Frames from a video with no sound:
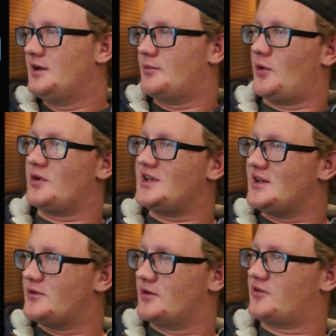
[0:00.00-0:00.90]
But we
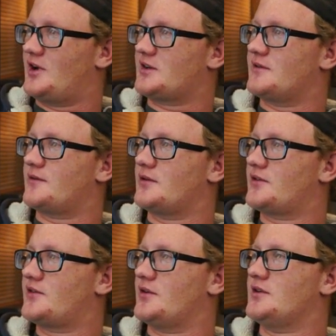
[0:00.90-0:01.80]
need to extract it
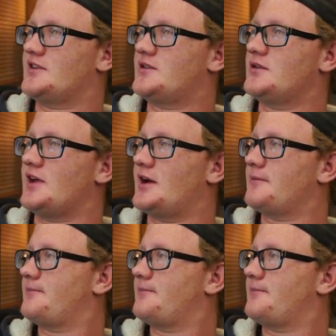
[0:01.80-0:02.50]
first, so let's do that.